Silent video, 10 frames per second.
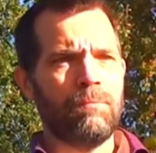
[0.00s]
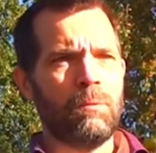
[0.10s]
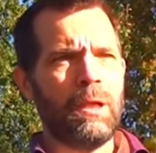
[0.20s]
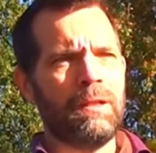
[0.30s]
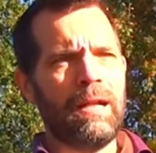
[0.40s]

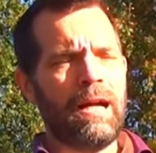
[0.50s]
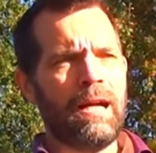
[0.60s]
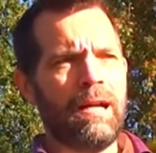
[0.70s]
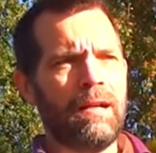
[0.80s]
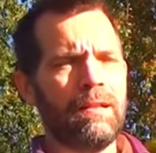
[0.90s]
well,
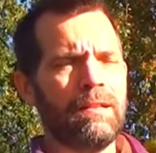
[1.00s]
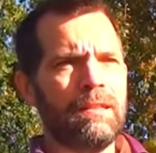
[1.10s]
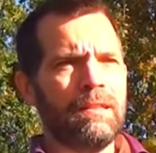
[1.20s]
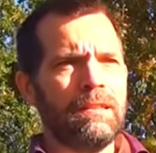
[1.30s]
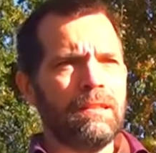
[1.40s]

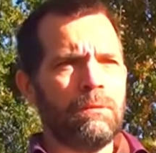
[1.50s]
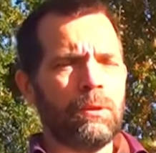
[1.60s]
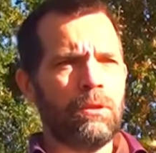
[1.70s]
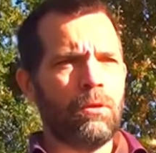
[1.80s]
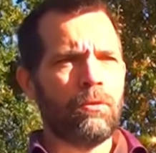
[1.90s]

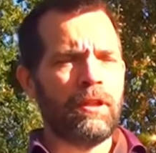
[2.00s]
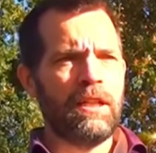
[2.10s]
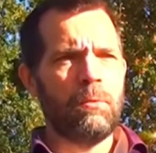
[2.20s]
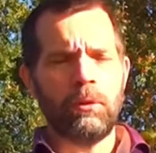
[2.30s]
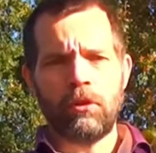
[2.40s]
we
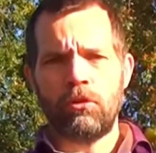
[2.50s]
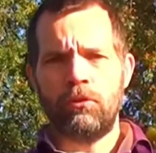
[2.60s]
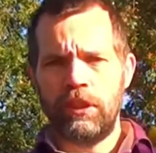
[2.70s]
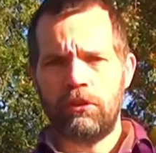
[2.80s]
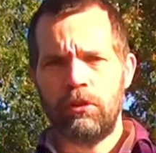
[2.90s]
already wanted to
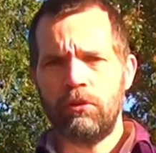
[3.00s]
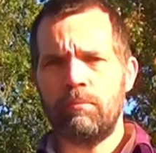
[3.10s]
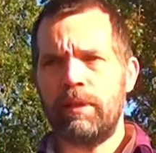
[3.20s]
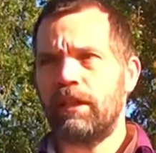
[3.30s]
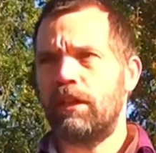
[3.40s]
return to
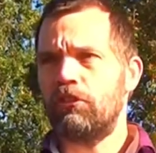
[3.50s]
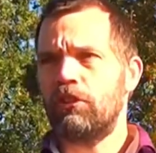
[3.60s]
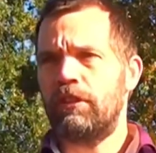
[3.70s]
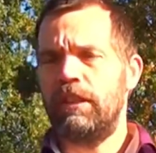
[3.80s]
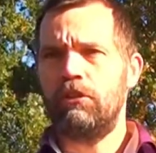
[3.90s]

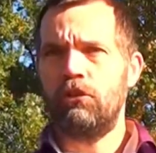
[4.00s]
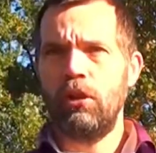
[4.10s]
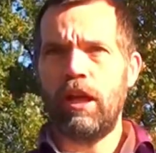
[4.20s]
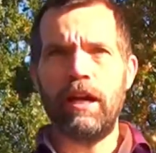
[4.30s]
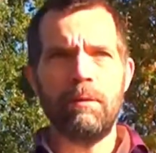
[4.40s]
Madagascar in
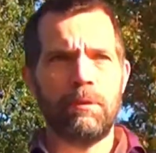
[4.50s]
July,